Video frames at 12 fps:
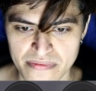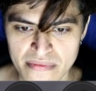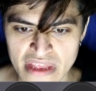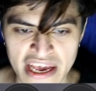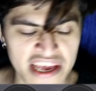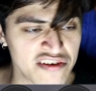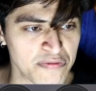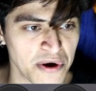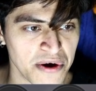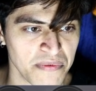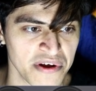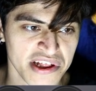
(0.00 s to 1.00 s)
he's a
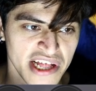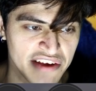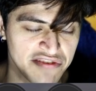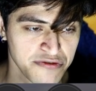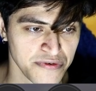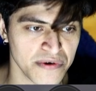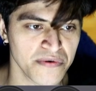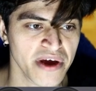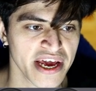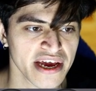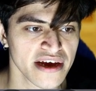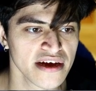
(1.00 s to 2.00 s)
Pokemon that likes to run
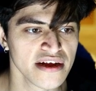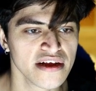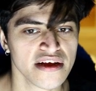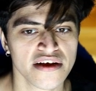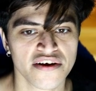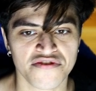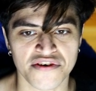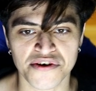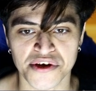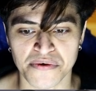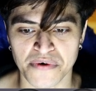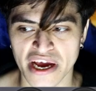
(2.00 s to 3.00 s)
away. So
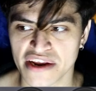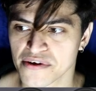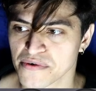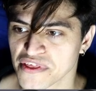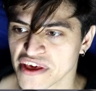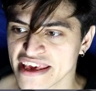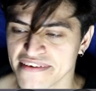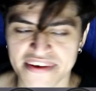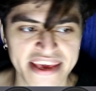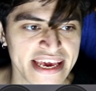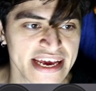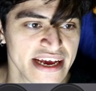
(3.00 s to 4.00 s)
usually what I do with
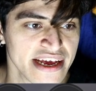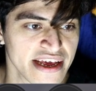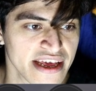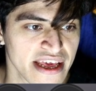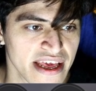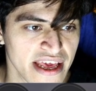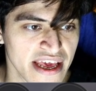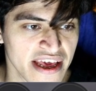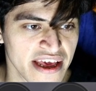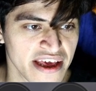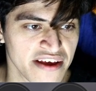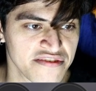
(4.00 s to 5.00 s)
Eevee
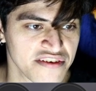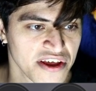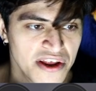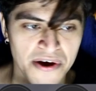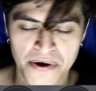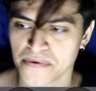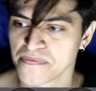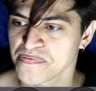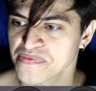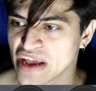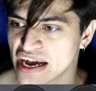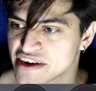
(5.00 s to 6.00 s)
is, you know,
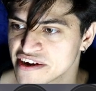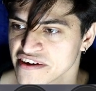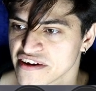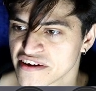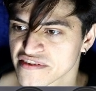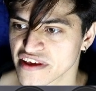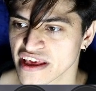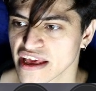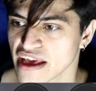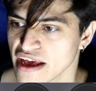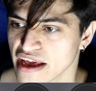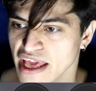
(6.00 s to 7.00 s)
I just
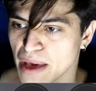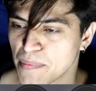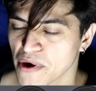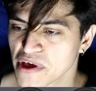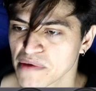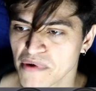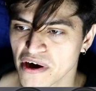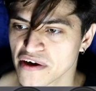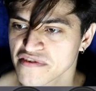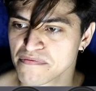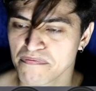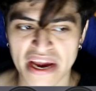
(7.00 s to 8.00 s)
get
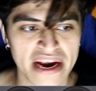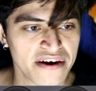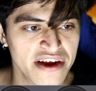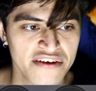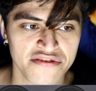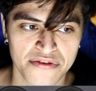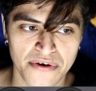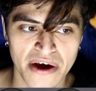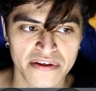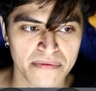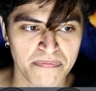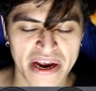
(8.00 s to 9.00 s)
Pokeballs and berries, throw
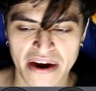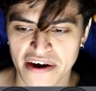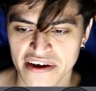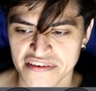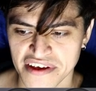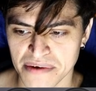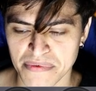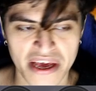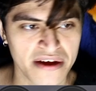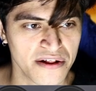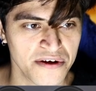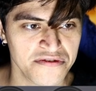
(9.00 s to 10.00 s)
out the berries, let them get
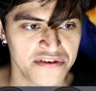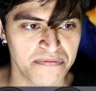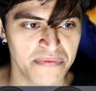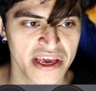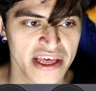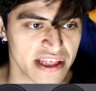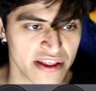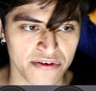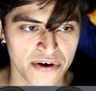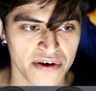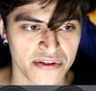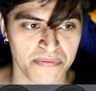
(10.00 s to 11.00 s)
close to me, and then
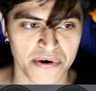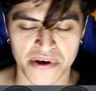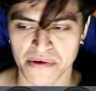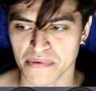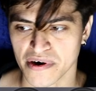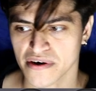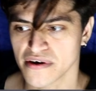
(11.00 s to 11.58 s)
throw out the Pokeball.